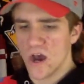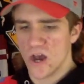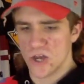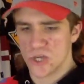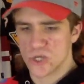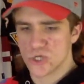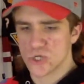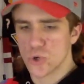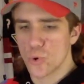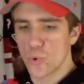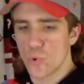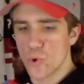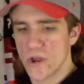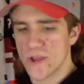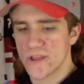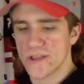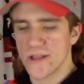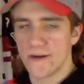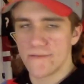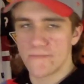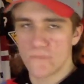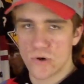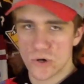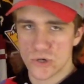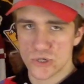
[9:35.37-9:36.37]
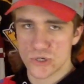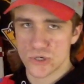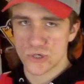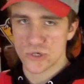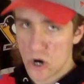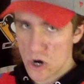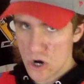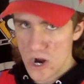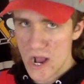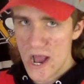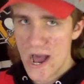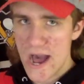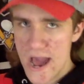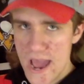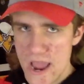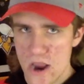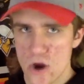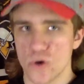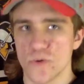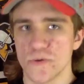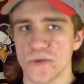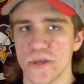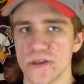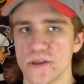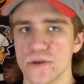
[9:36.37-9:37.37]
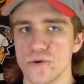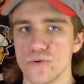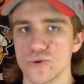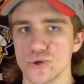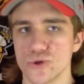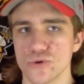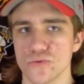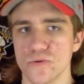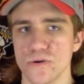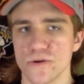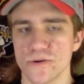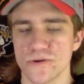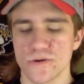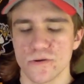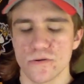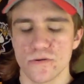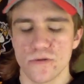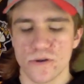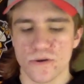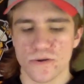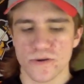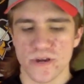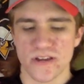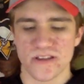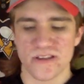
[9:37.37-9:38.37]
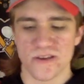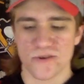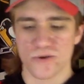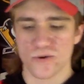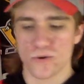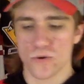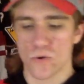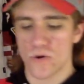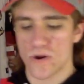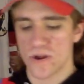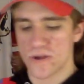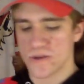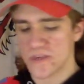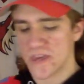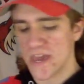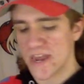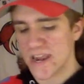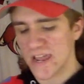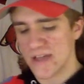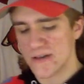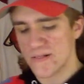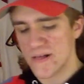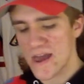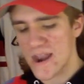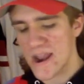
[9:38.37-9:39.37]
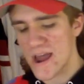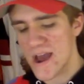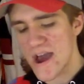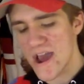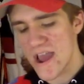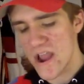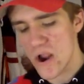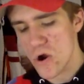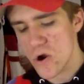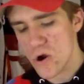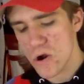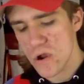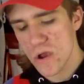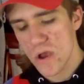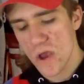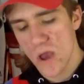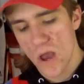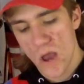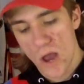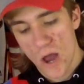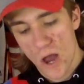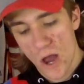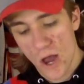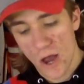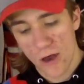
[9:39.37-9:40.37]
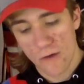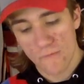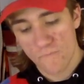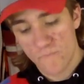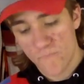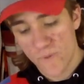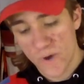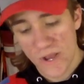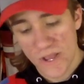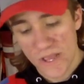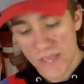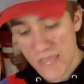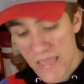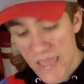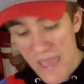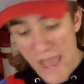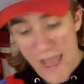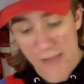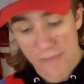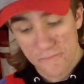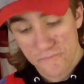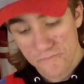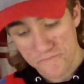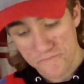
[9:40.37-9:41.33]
Scoring numbers are higher than usual, so it looks like the scoring is getting a lot higher. But yeah,